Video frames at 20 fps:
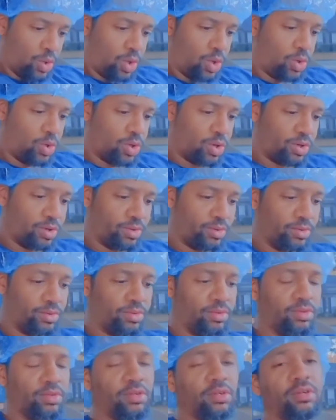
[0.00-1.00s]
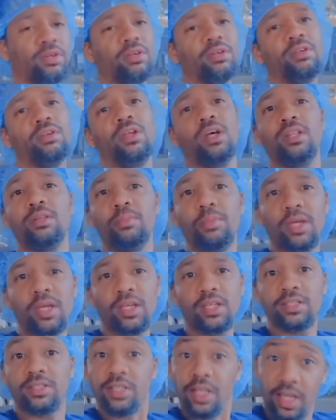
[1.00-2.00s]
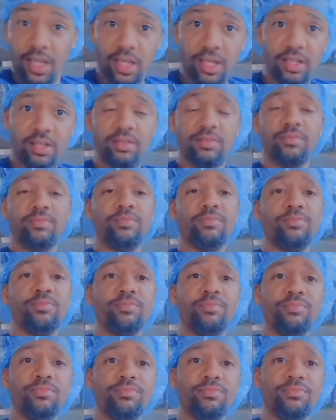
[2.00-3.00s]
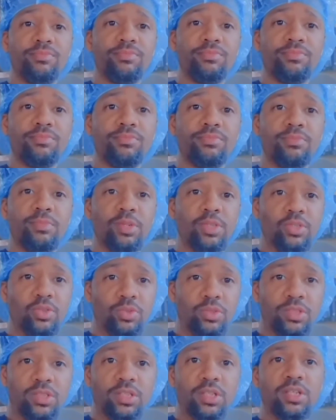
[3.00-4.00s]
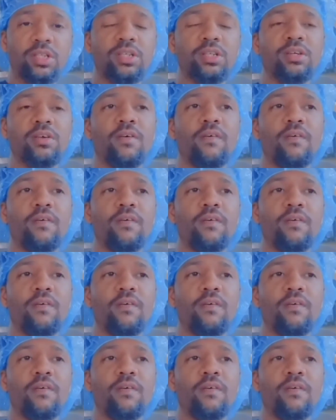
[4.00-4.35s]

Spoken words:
Whew. Another man said, as you can see,